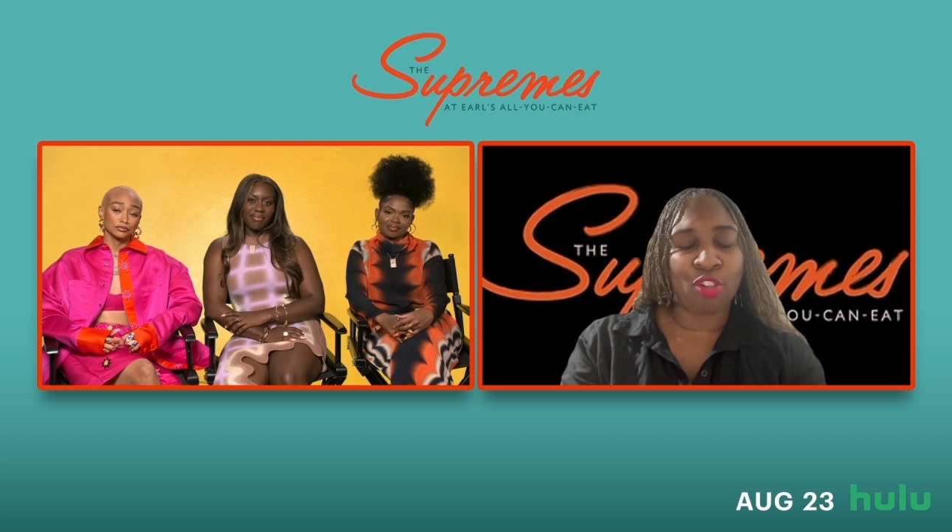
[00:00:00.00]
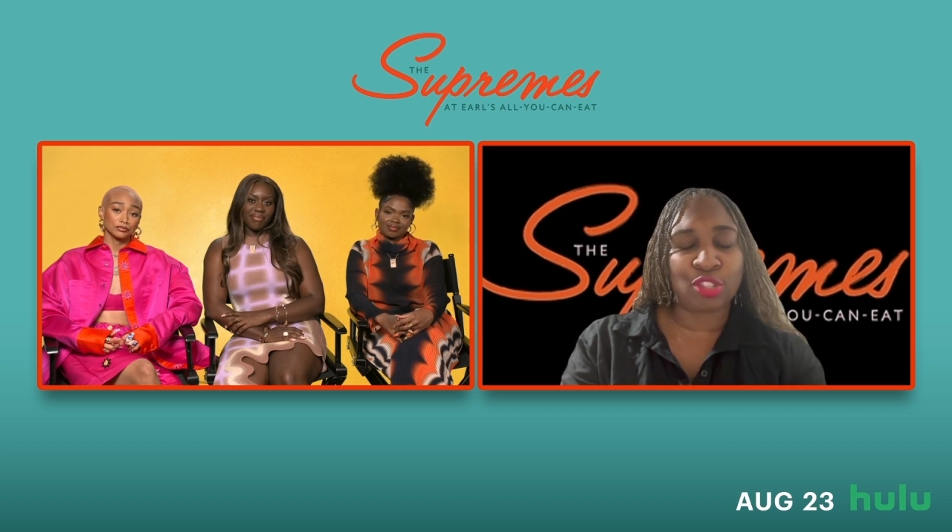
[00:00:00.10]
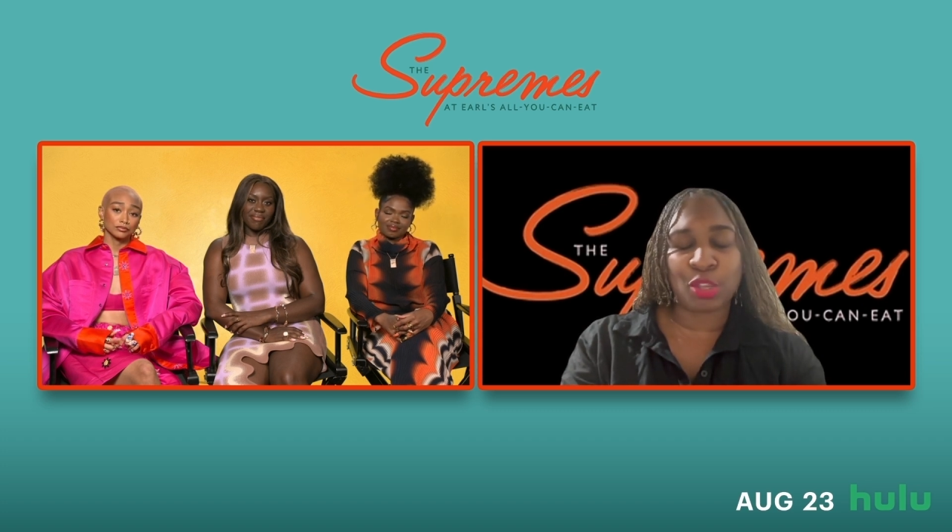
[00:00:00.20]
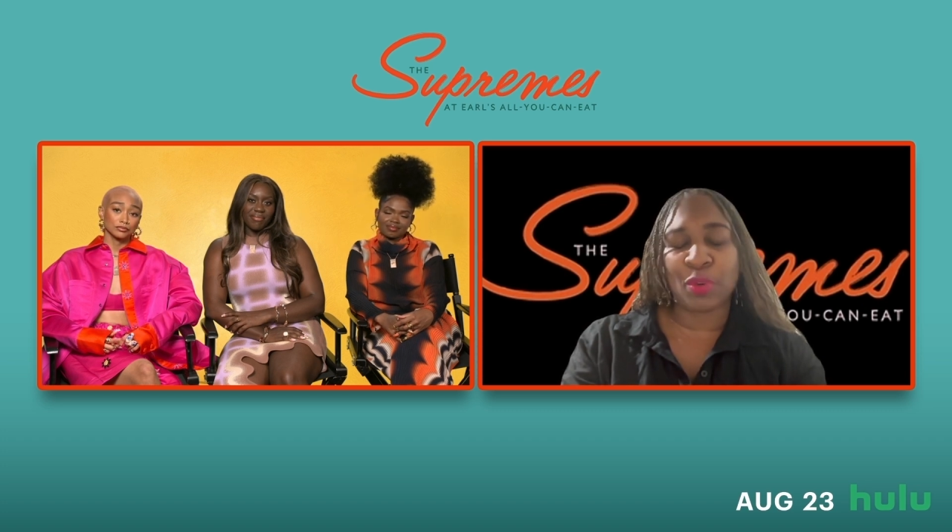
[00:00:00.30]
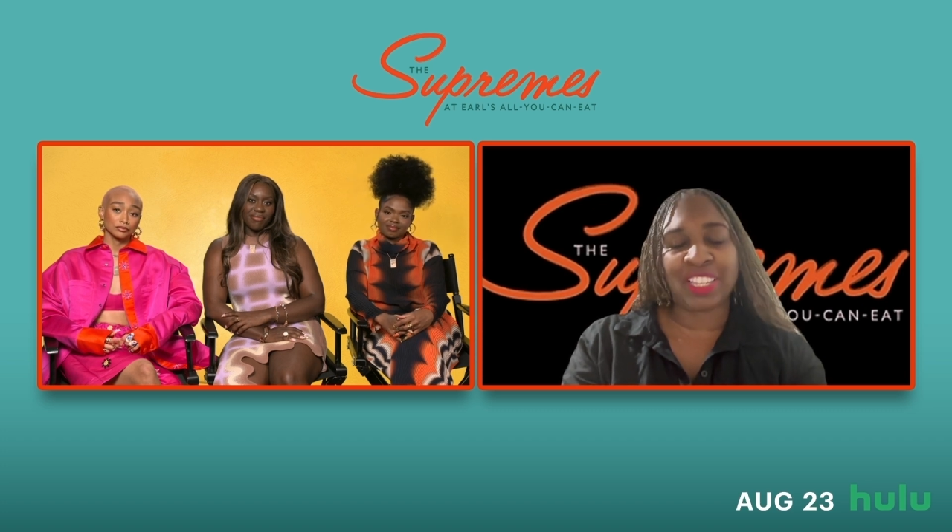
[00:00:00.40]

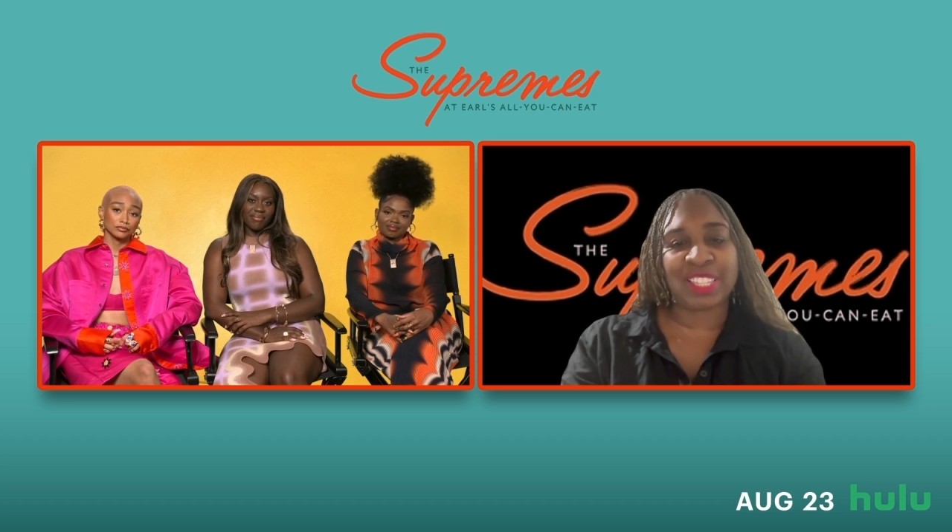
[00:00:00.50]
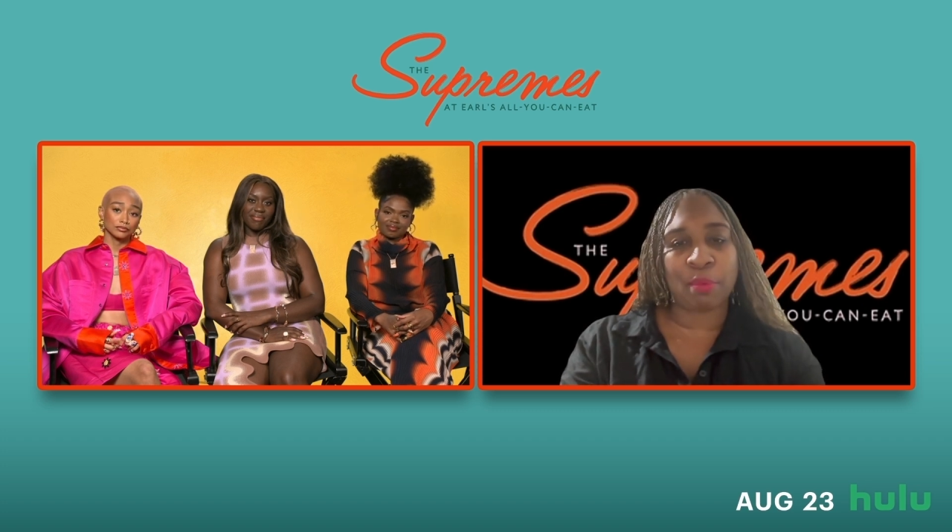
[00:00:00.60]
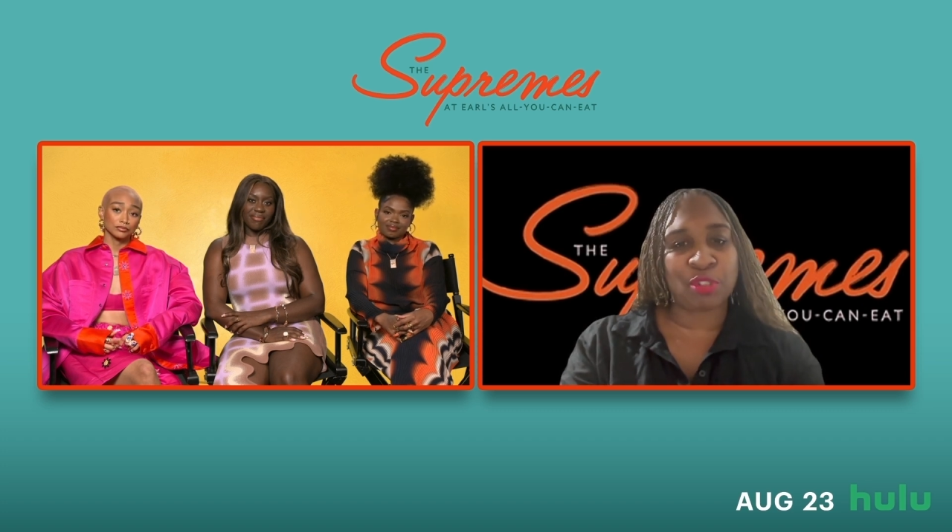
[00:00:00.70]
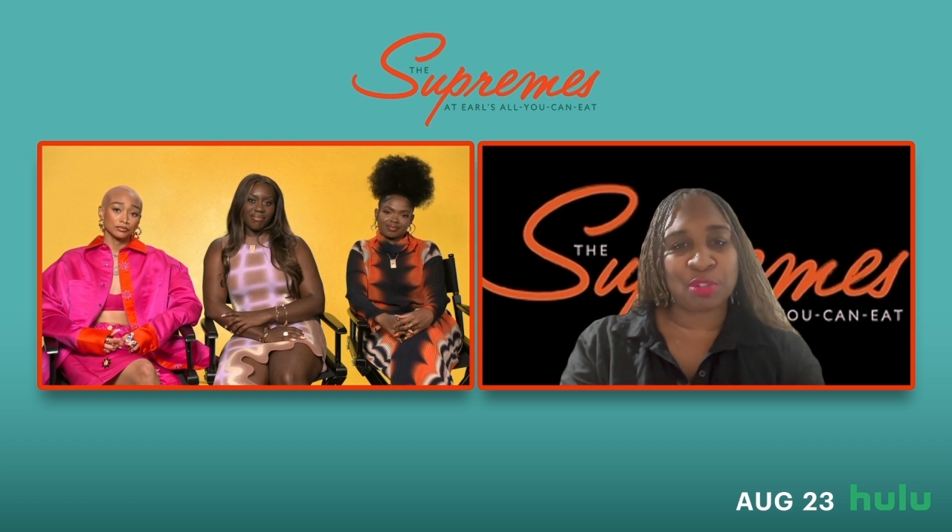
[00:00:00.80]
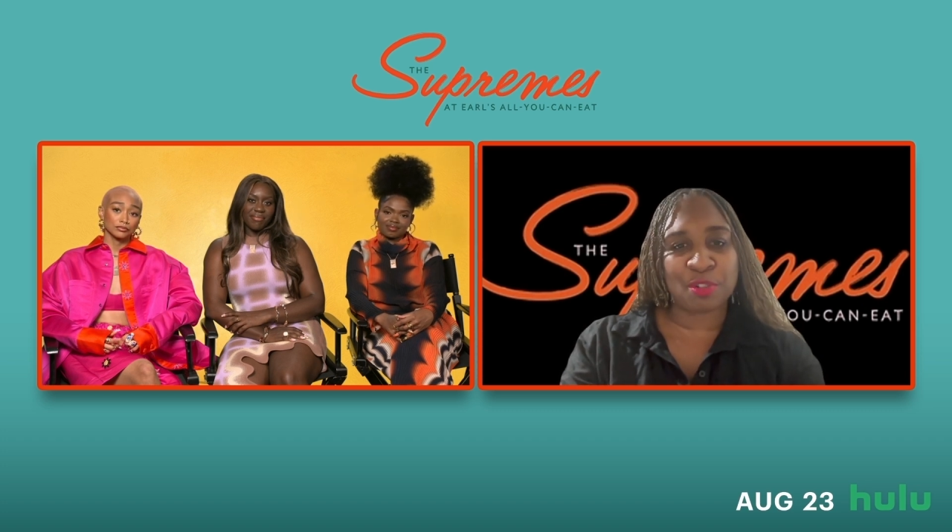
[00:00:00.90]
so
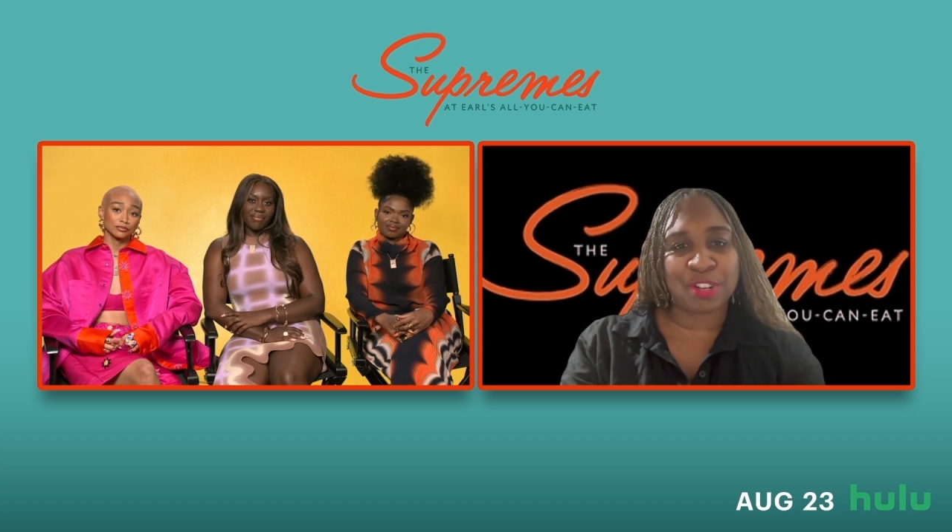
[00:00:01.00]
exceptional